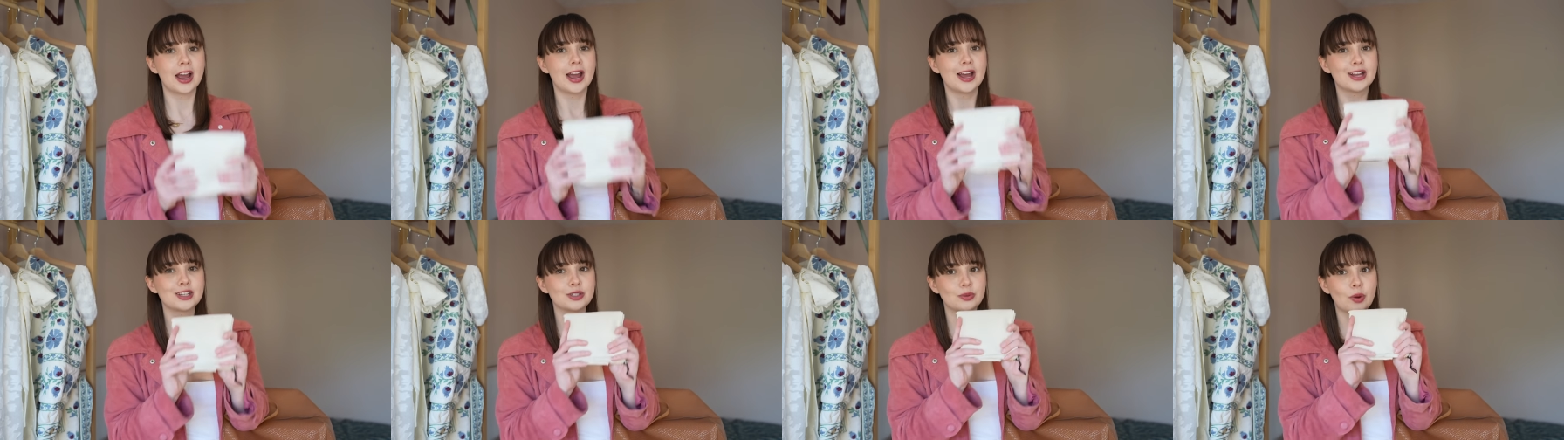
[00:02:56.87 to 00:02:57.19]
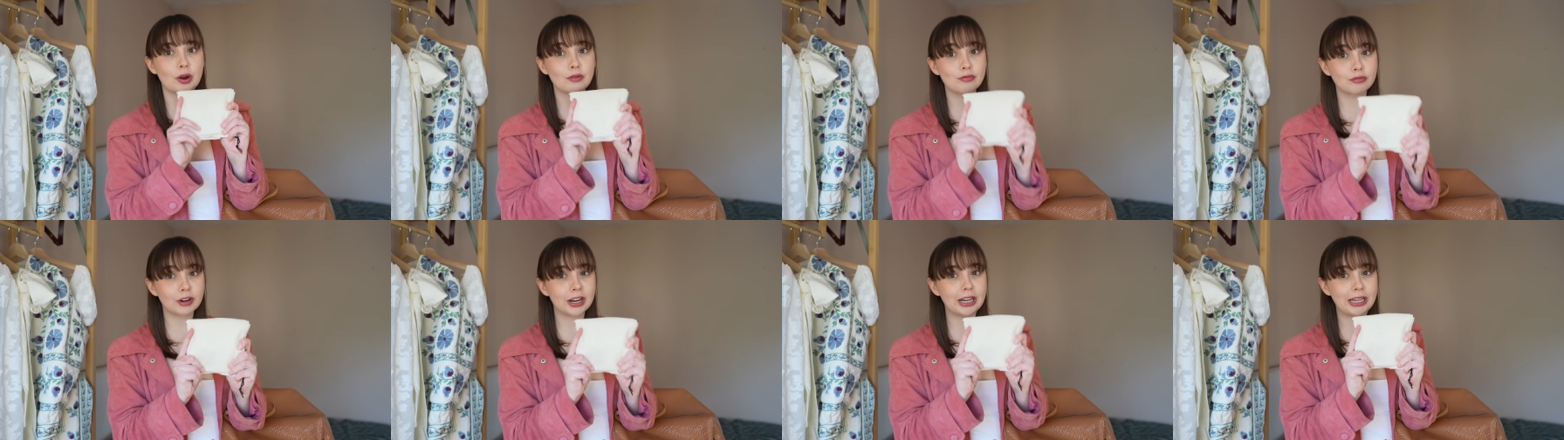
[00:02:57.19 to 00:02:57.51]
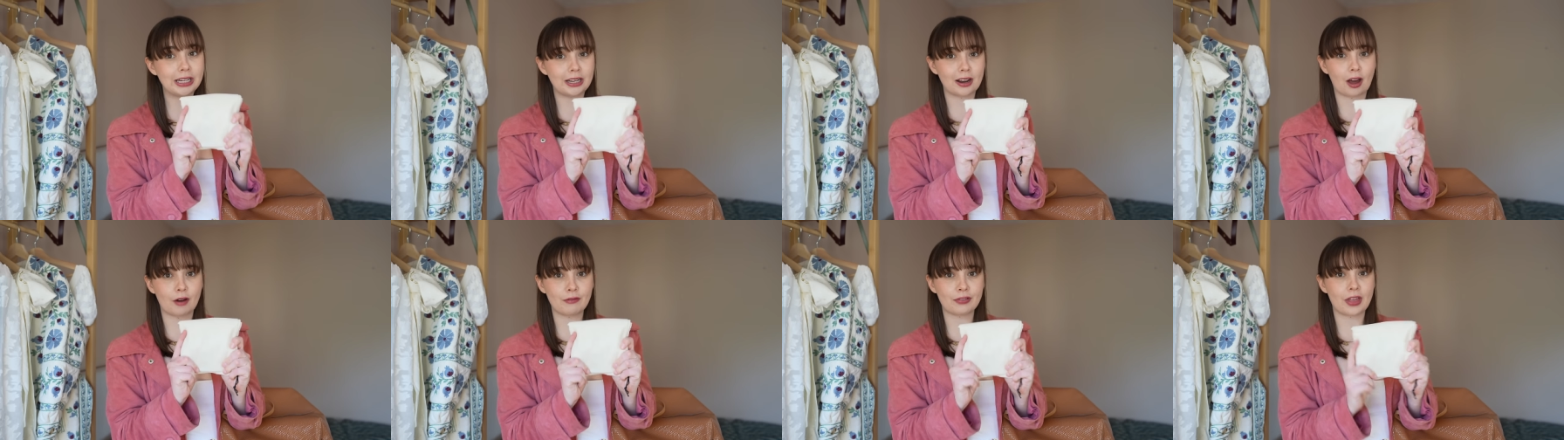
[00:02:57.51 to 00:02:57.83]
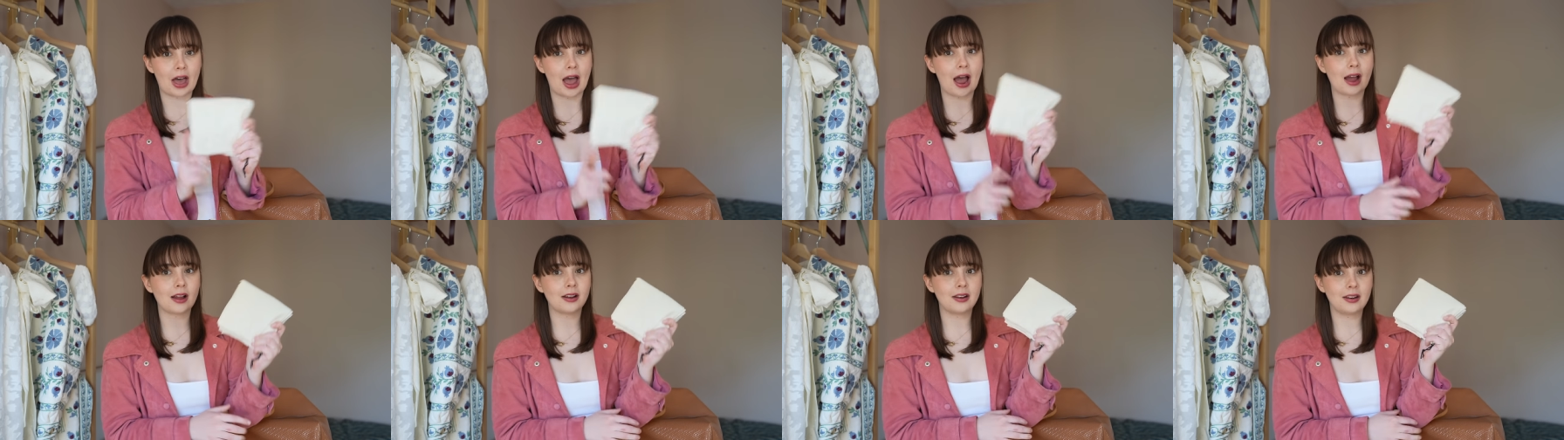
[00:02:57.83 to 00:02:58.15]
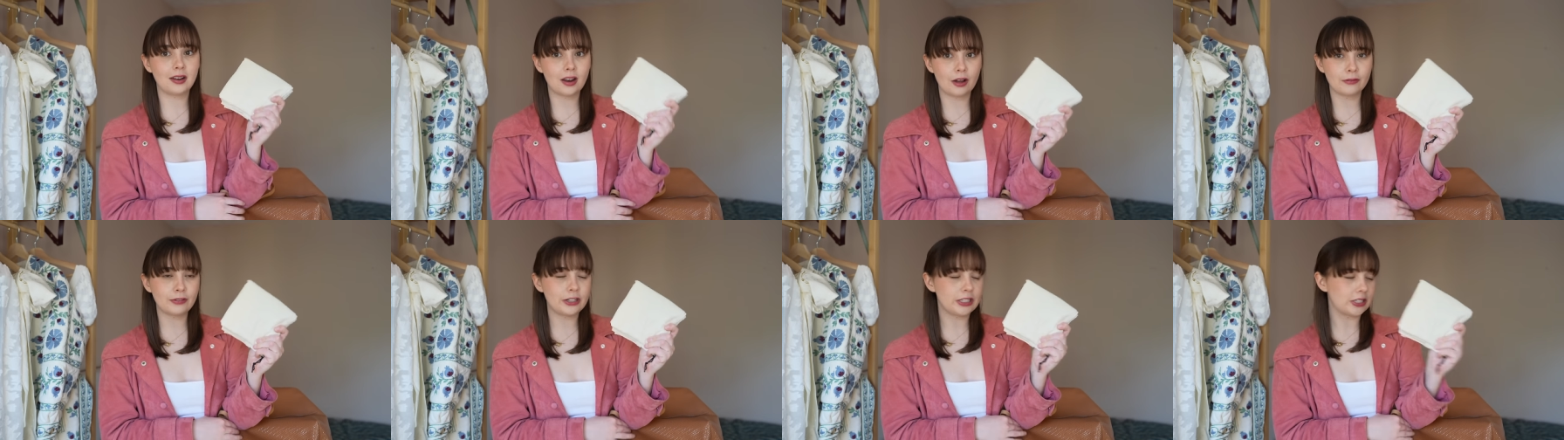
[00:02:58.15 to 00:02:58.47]
So I really love that.
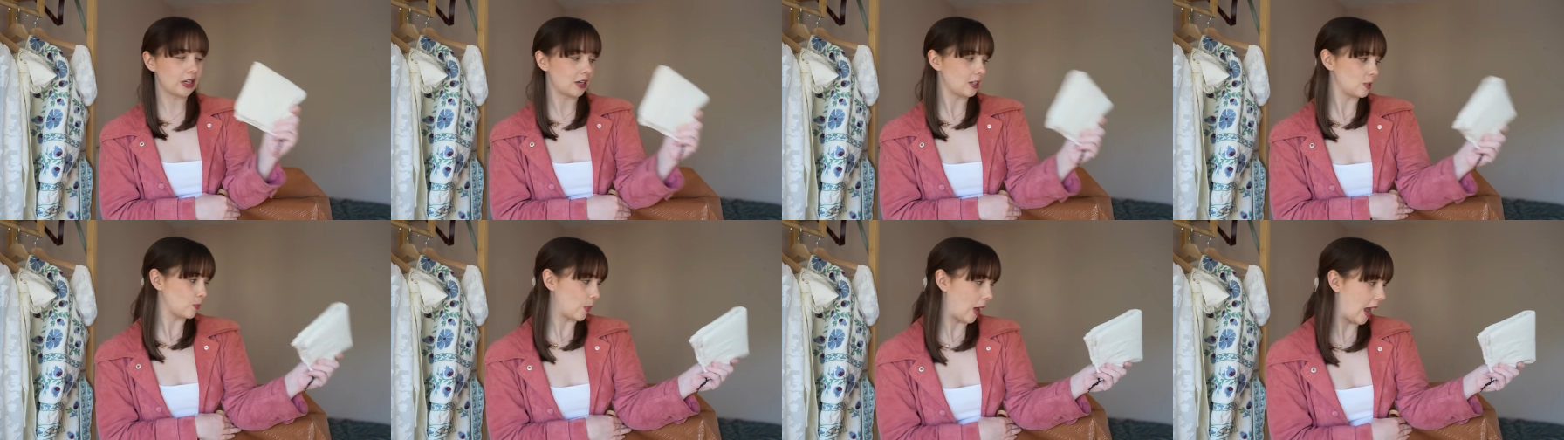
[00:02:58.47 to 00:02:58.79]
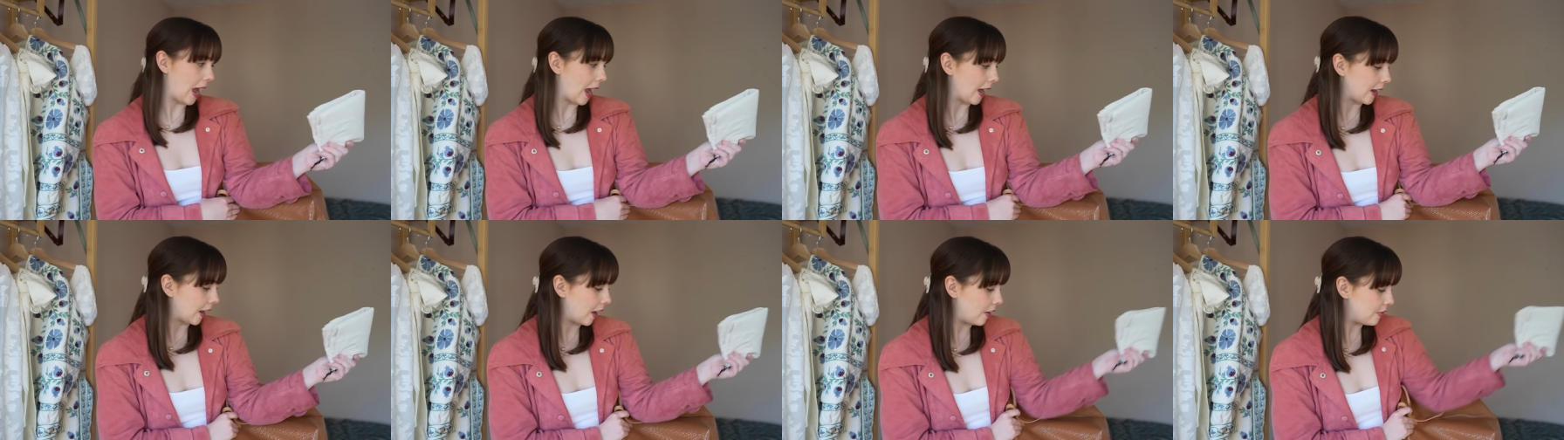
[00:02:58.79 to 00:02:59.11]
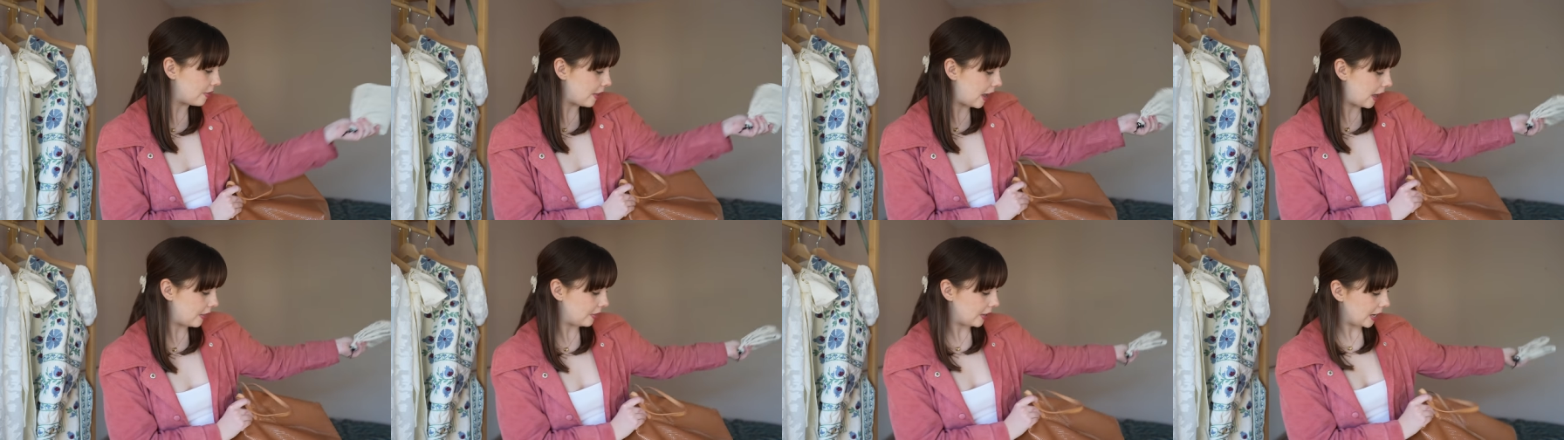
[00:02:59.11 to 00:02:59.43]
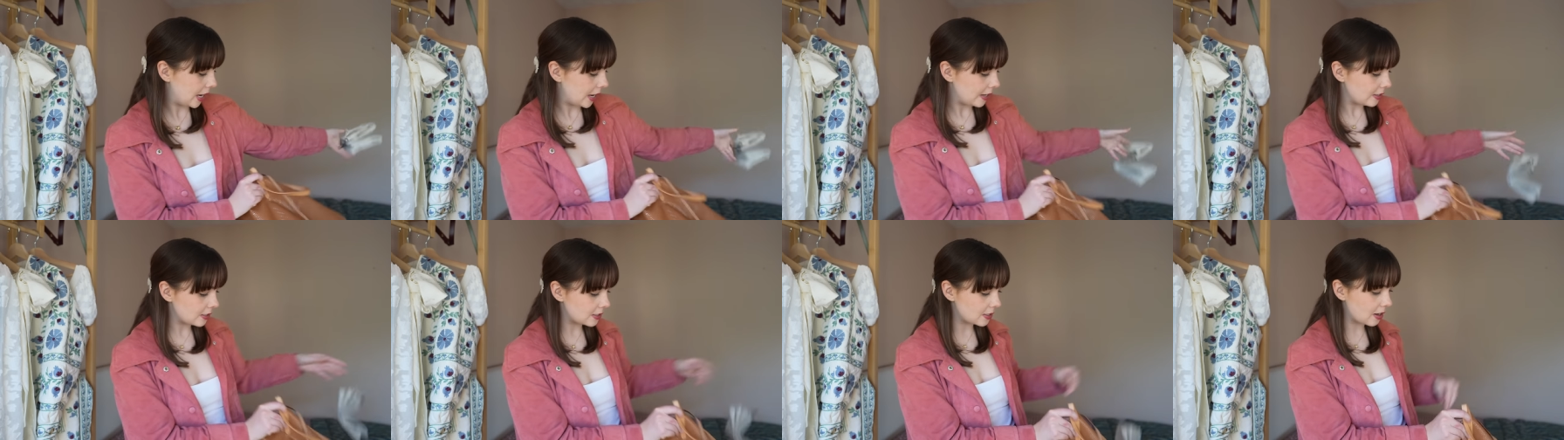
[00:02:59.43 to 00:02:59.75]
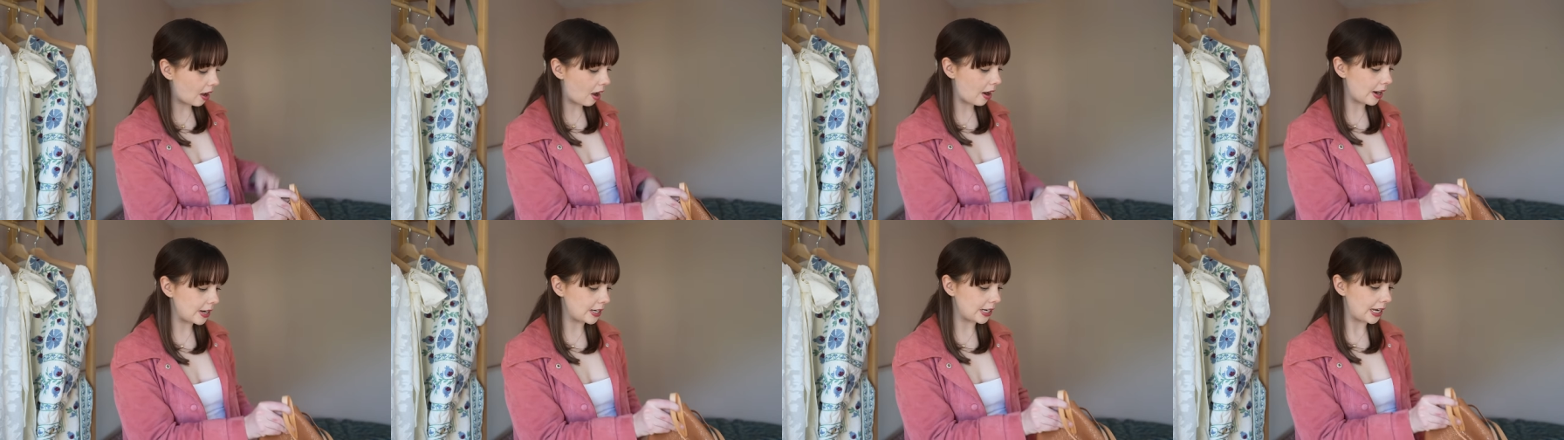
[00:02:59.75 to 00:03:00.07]
Lovely dust bag. And then the inside